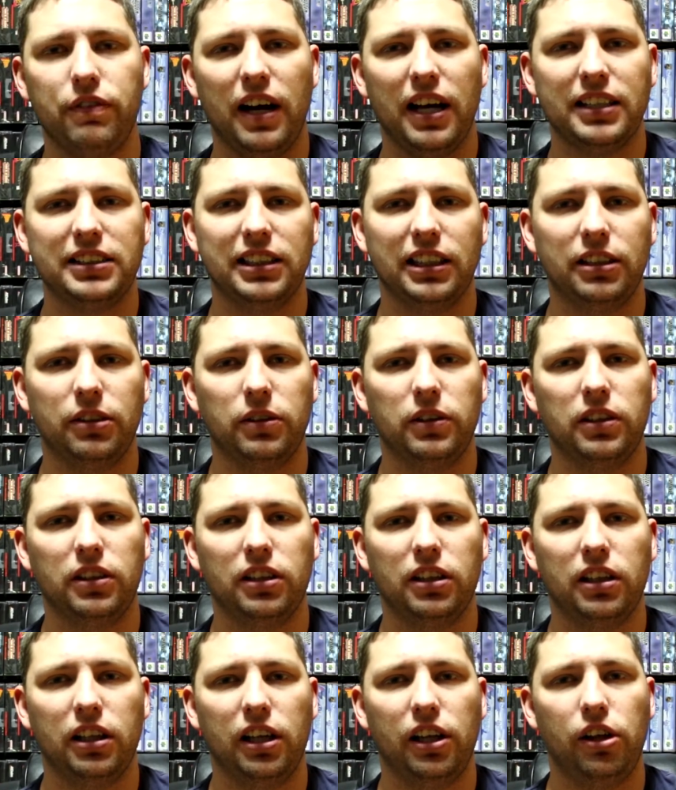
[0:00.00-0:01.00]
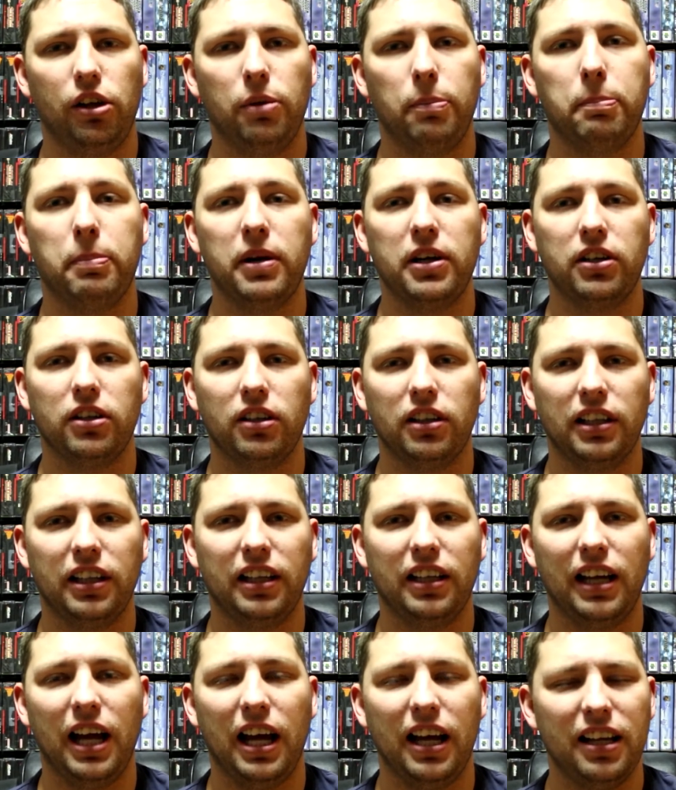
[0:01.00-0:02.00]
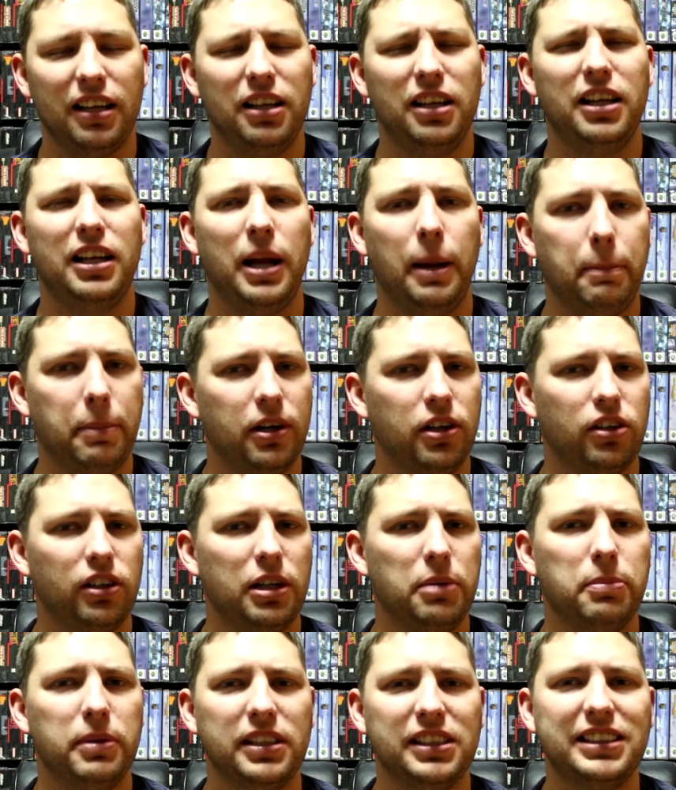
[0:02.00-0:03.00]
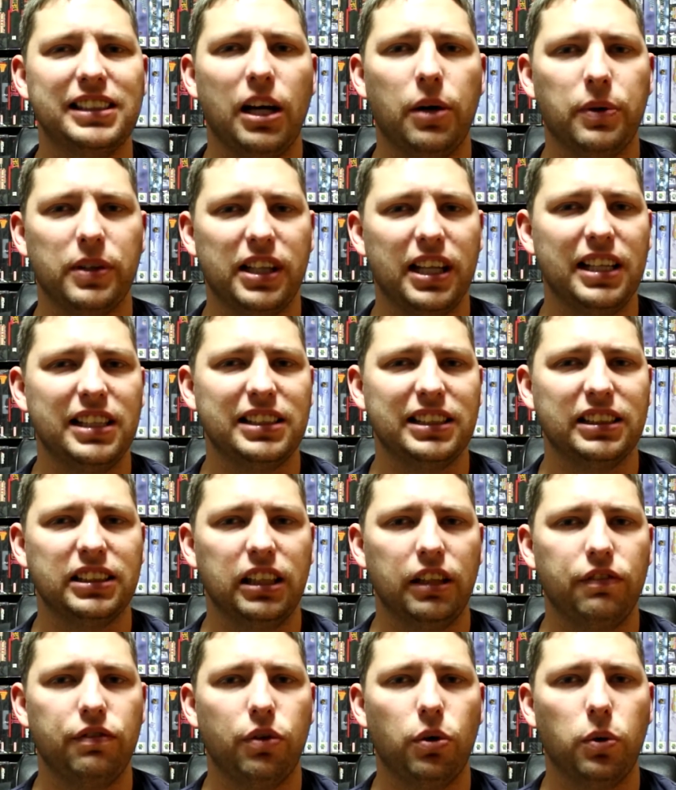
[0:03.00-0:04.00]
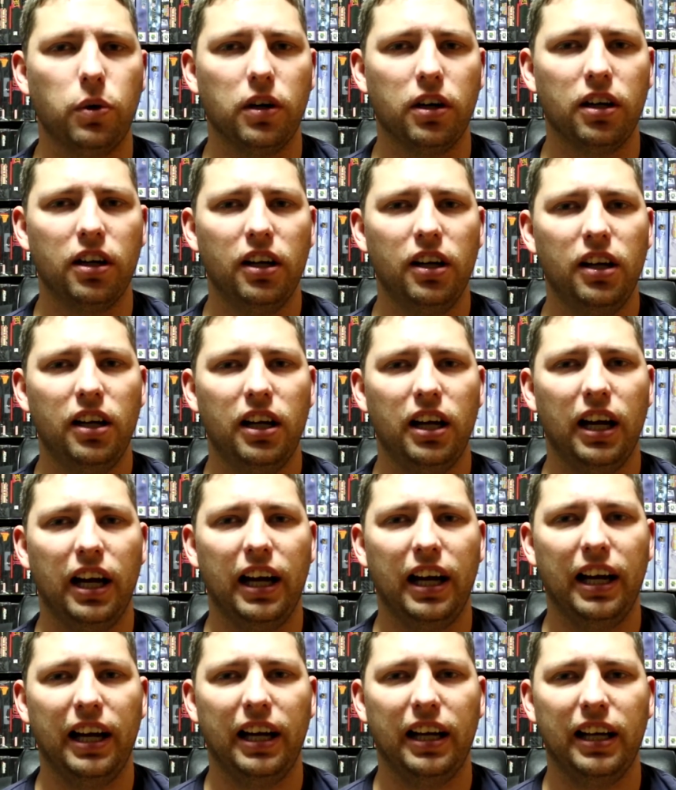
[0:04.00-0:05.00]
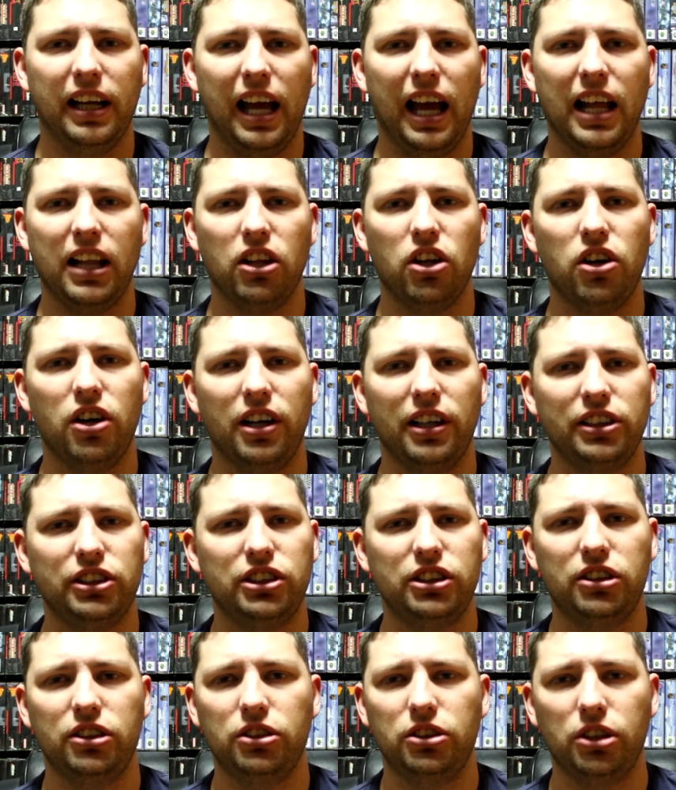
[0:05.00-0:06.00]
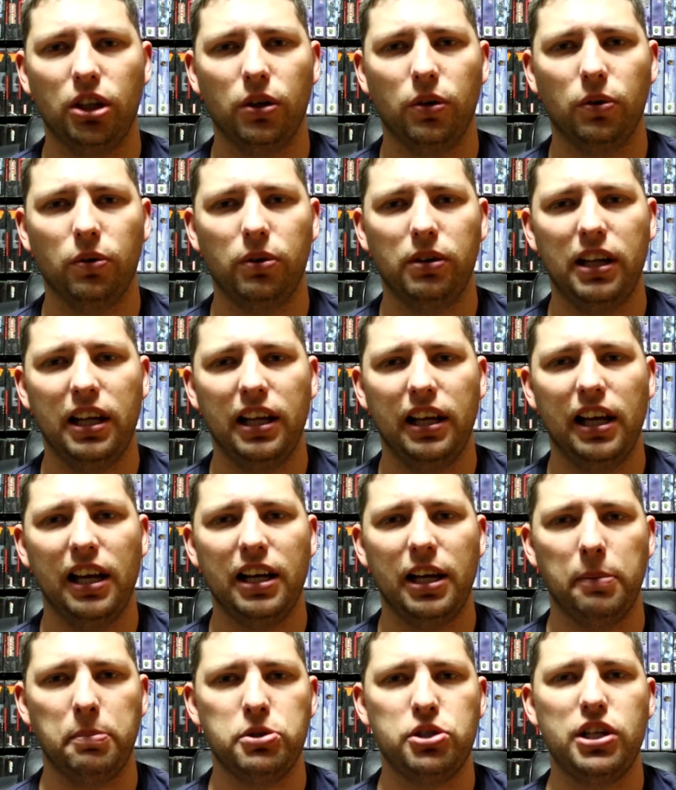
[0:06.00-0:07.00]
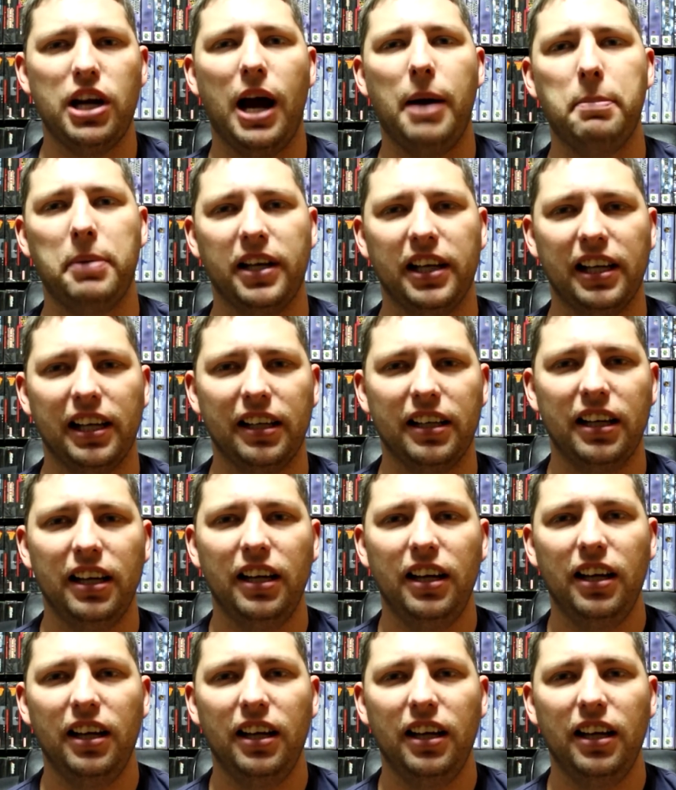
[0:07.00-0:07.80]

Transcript: Fox that they're going to bundle in, not not bundle in, but sell with the N64 uh, at launch. So they end up chopping it.